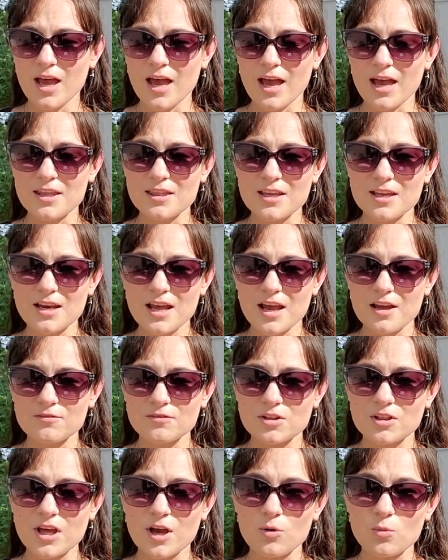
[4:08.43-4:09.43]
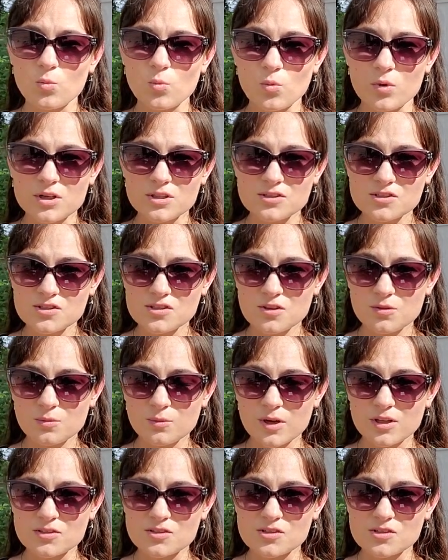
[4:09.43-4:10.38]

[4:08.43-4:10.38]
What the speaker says: And then after that, once the wren